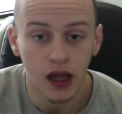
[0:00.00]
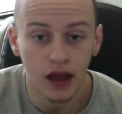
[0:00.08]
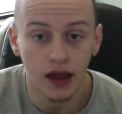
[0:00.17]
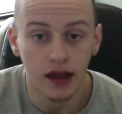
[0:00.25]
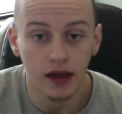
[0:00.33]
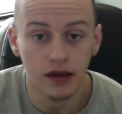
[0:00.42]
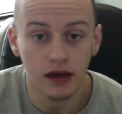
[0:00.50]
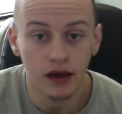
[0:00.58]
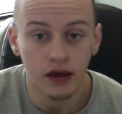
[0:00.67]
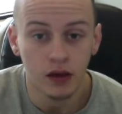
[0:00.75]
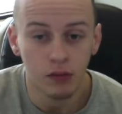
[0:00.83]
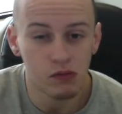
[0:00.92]
it
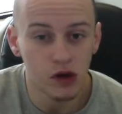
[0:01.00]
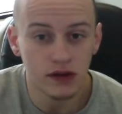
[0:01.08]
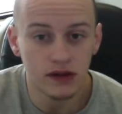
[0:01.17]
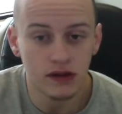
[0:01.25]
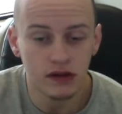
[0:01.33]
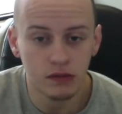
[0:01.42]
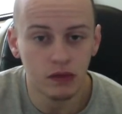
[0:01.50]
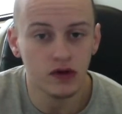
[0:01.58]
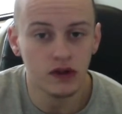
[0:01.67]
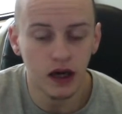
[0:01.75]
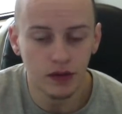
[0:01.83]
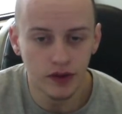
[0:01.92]
most
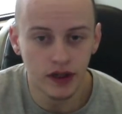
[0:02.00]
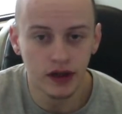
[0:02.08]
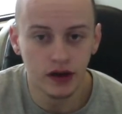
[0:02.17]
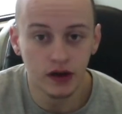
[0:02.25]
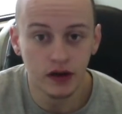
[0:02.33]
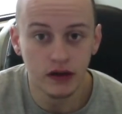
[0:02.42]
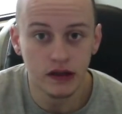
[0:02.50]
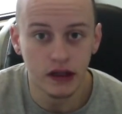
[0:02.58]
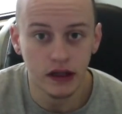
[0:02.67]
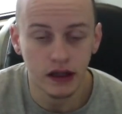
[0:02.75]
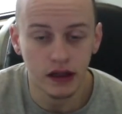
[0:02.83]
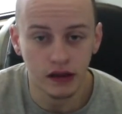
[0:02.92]
most commonly occurs
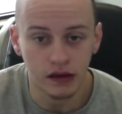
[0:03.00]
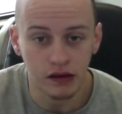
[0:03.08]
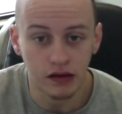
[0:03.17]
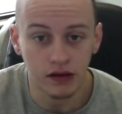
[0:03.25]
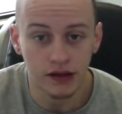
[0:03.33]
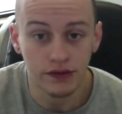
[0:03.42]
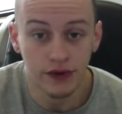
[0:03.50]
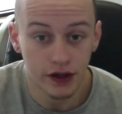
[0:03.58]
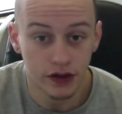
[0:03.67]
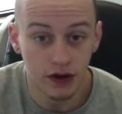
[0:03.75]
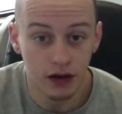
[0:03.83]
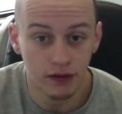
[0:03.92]
in severe
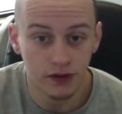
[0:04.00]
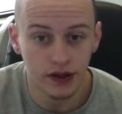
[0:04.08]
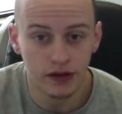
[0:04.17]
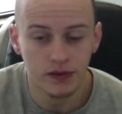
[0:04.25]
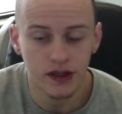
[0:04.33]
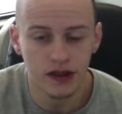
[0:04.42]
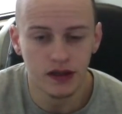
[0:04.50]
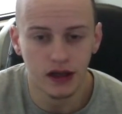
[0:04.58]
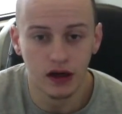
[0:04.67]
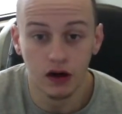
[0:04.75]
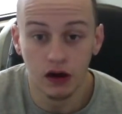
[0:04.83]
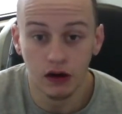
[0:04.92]
trauma victims such as like a
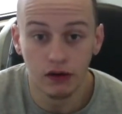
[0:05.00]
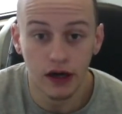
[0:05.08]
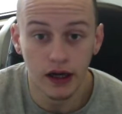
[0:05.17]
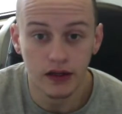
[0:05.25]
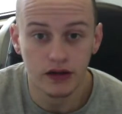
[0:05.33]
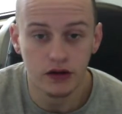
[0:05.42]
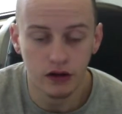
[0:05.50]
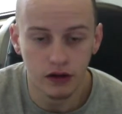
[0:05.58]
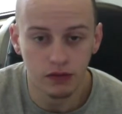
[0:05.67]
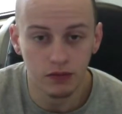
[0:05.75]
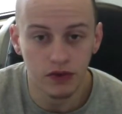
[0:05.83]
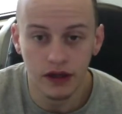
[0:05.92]
car crash
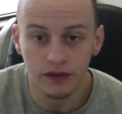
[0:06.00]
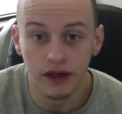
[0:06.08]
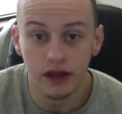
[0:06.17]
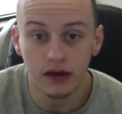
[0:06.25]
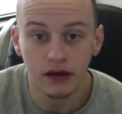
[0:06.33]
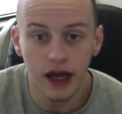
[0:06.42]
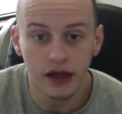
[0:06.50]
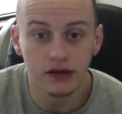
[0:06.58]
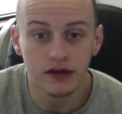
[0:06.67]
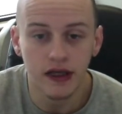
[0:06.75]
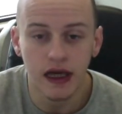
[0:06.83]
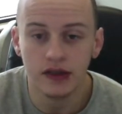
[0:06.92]
or even natural
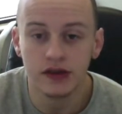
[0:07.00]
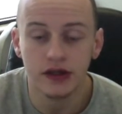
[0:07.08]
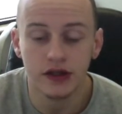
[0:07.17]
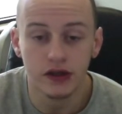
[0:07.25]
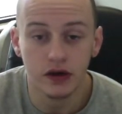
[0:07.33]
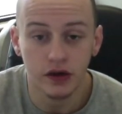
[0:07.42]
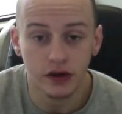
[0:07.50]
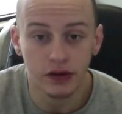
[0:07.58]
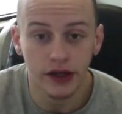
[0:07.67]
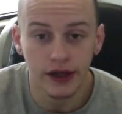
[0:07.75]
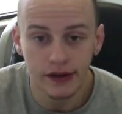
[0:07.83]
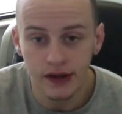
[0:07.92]
disasters such as
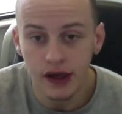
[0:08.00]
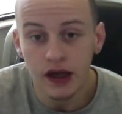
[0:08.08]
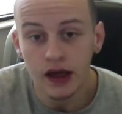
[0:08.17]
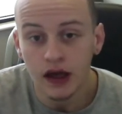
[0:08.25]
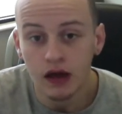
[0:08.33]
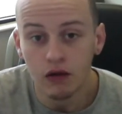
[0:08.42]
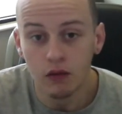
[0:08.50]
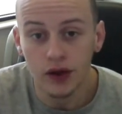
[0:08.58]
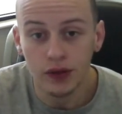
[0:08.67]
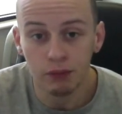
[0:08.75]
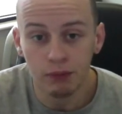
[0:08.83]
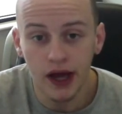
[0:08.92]
earthquakes
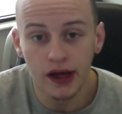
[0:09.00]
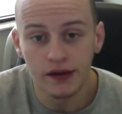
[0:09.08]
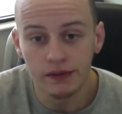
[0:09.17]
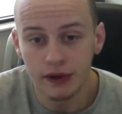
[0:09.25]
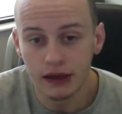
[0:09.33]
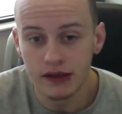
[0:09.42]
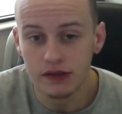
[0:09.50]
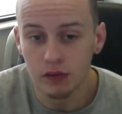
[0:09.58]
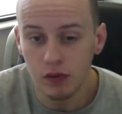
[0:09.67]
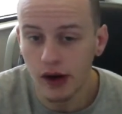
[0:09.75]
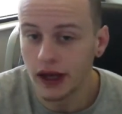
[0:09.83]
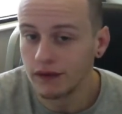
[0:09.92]
with massive amounts of
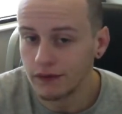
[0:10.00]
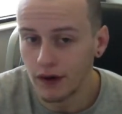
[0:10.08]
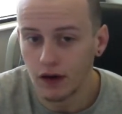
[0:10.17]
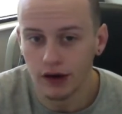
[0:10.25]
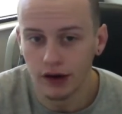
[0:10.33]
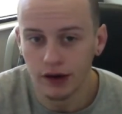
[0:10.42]
weight falling